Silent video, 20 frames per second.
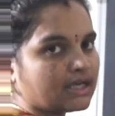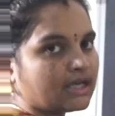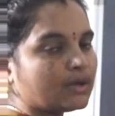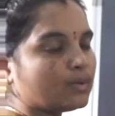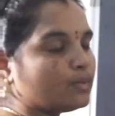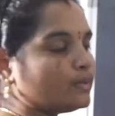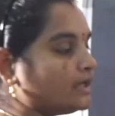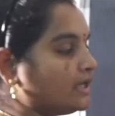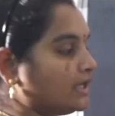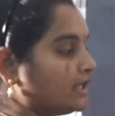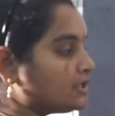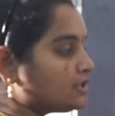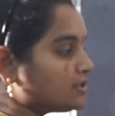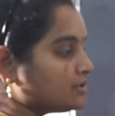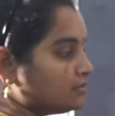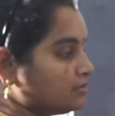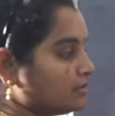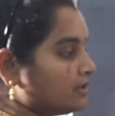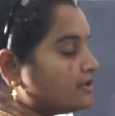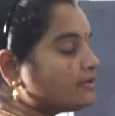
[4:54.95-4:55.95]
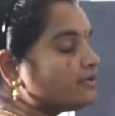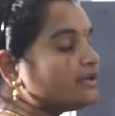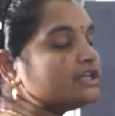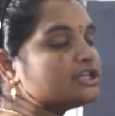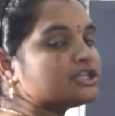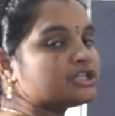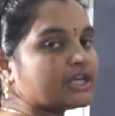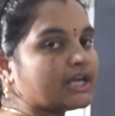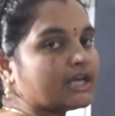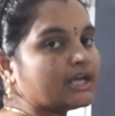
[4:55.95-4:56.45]
We need to
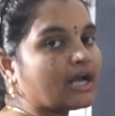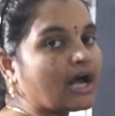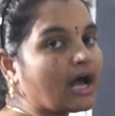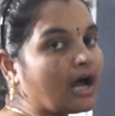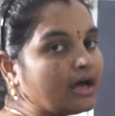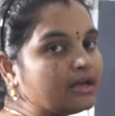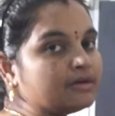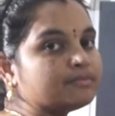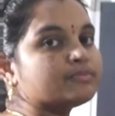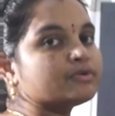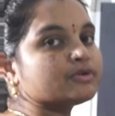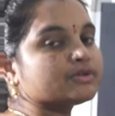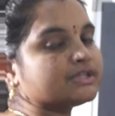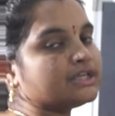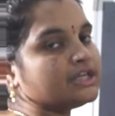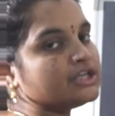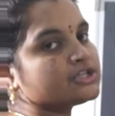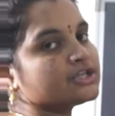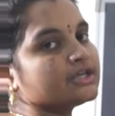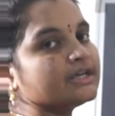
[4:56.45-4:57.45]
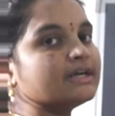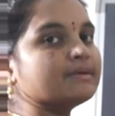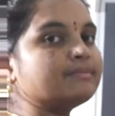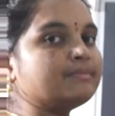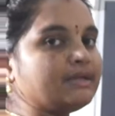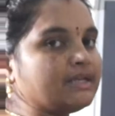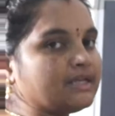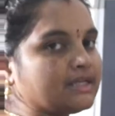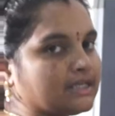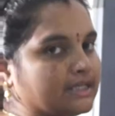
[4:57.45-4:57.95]
recheck our procedure
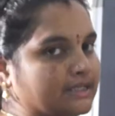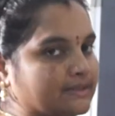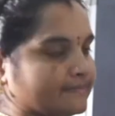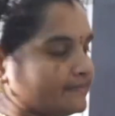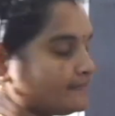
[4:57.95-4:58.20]
completely.